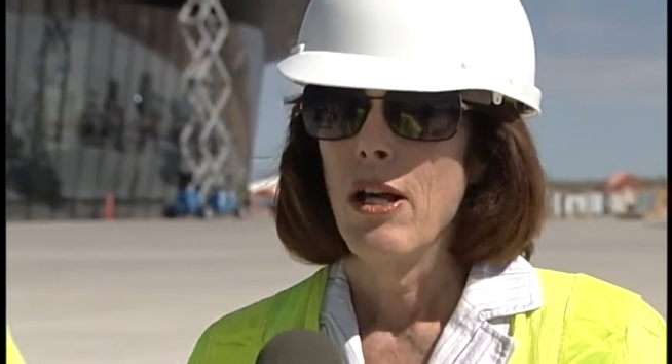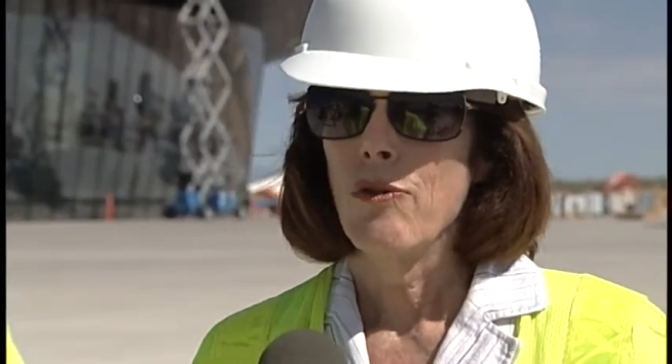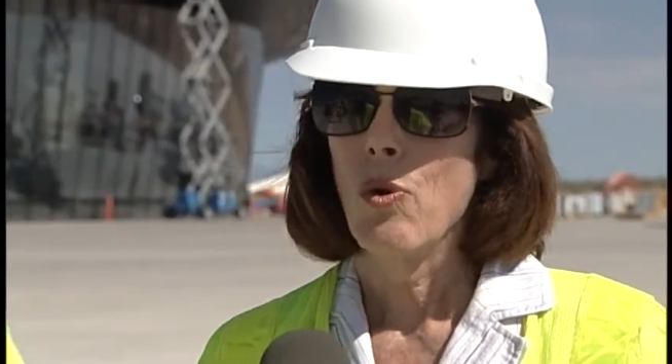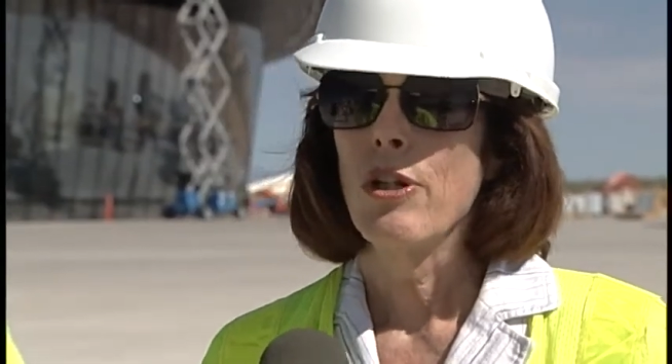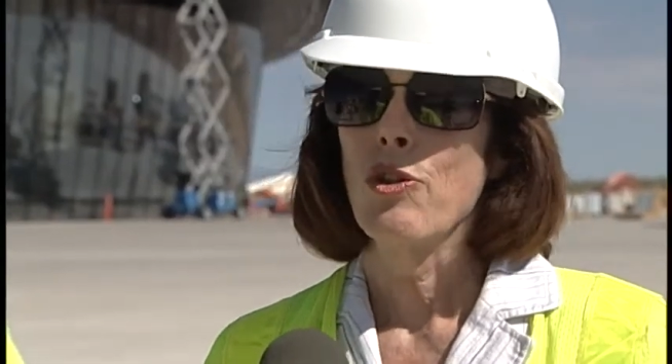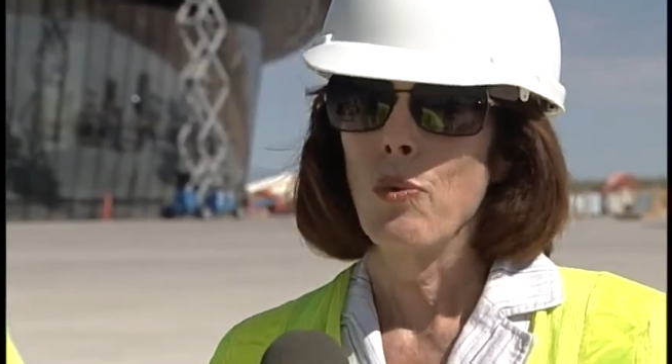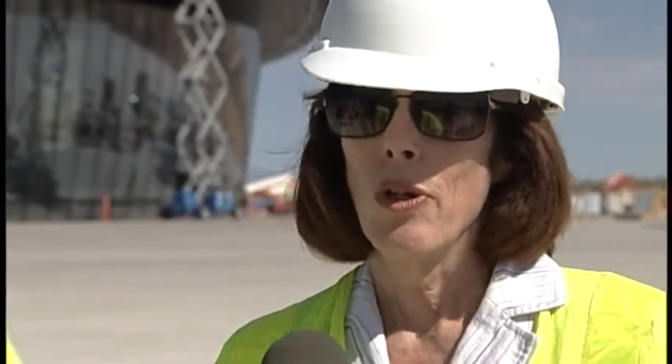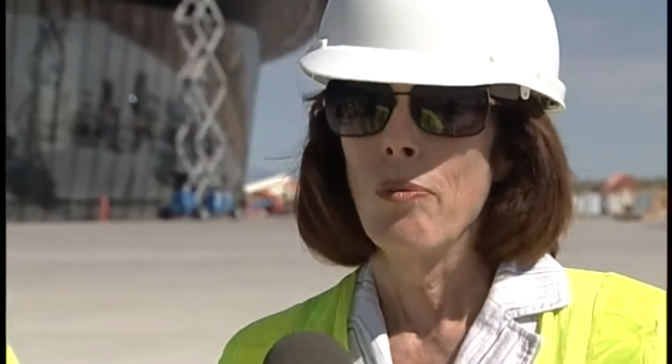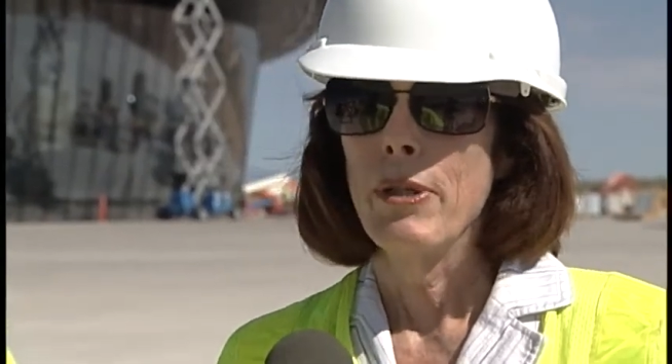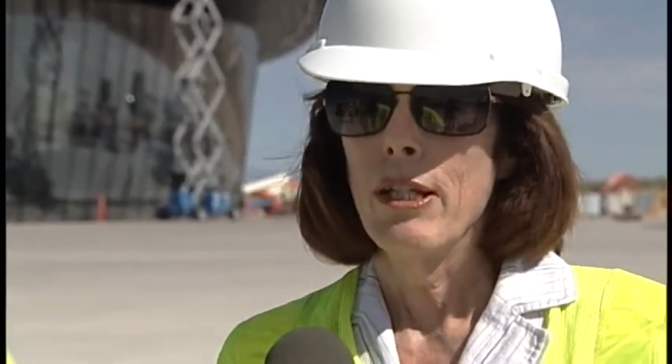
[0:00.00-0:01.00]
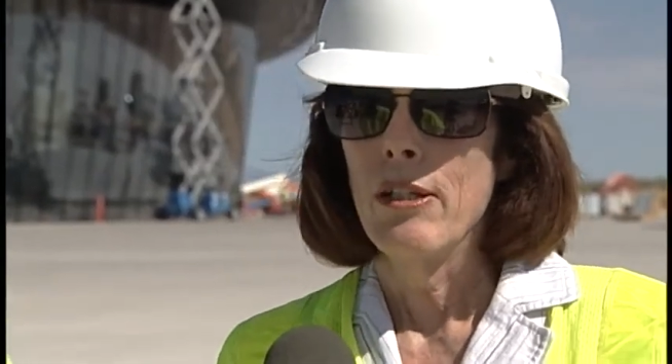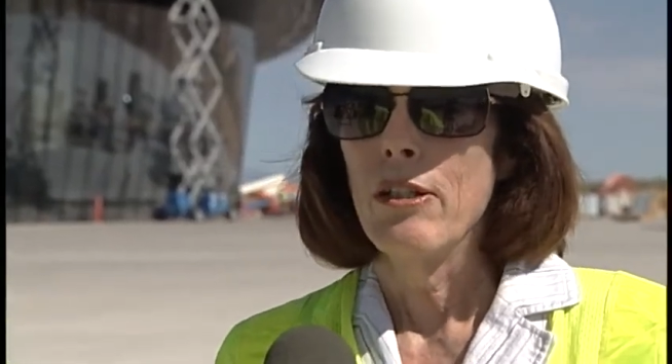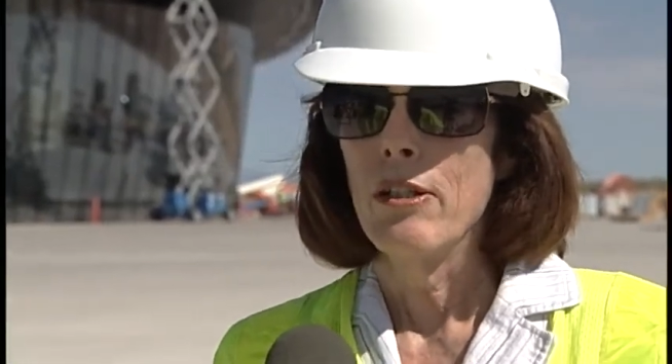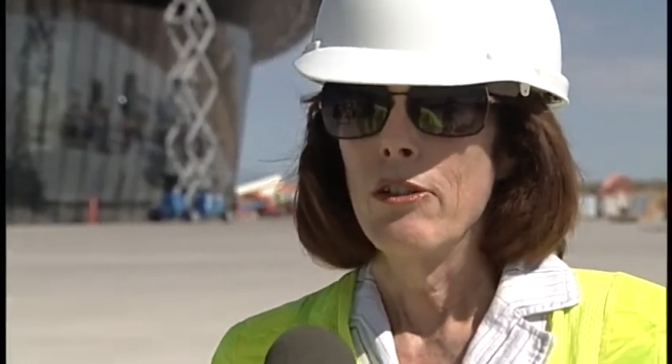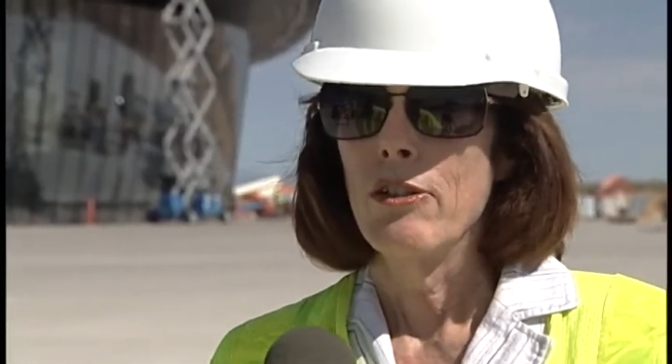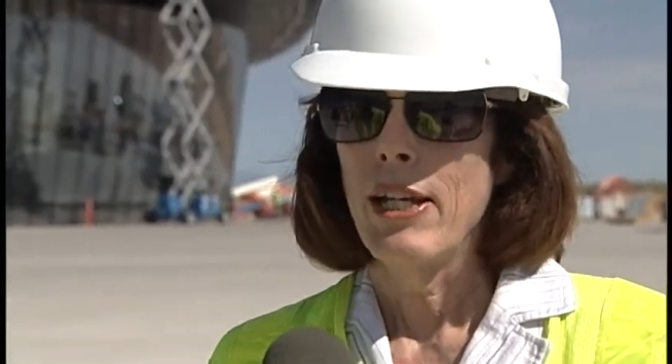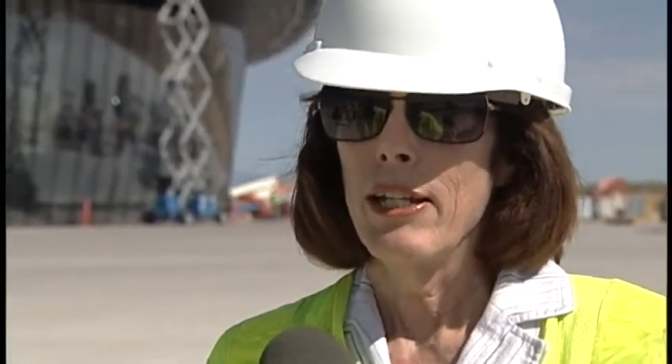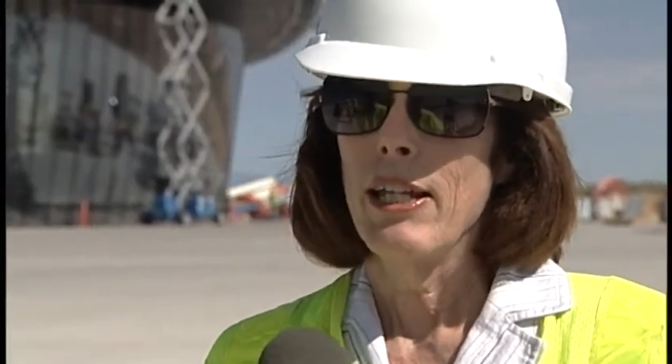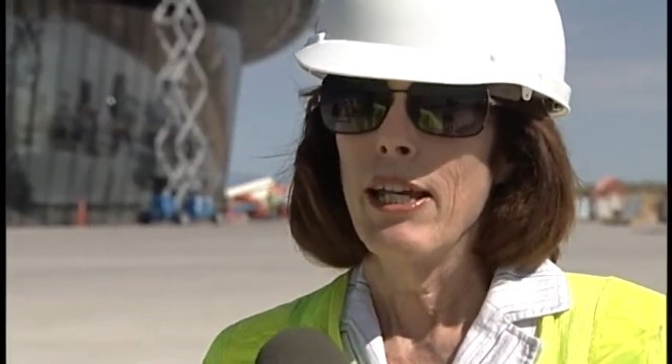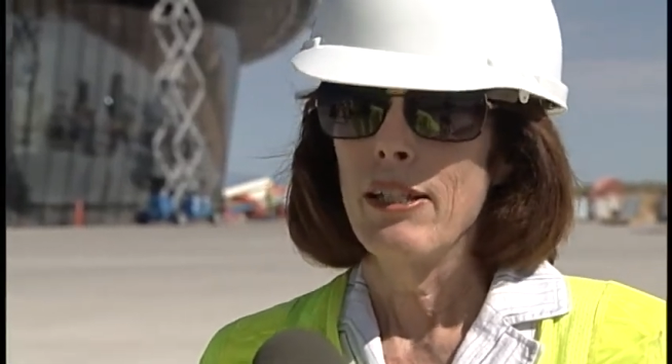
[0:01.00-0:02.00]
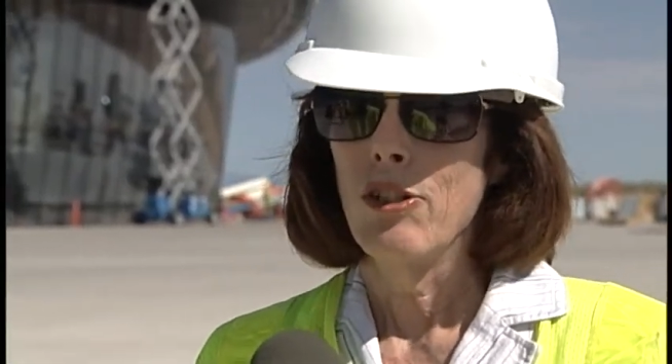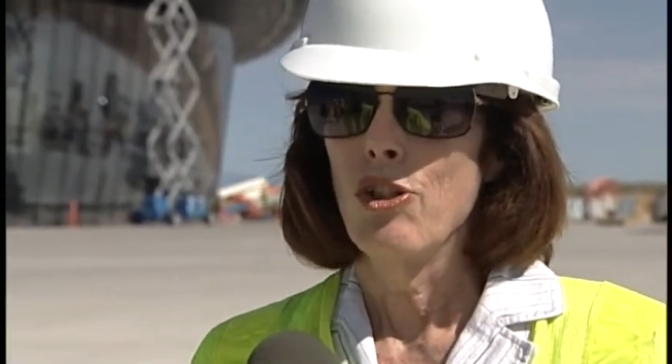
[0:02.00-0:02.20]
of course, will be dedicated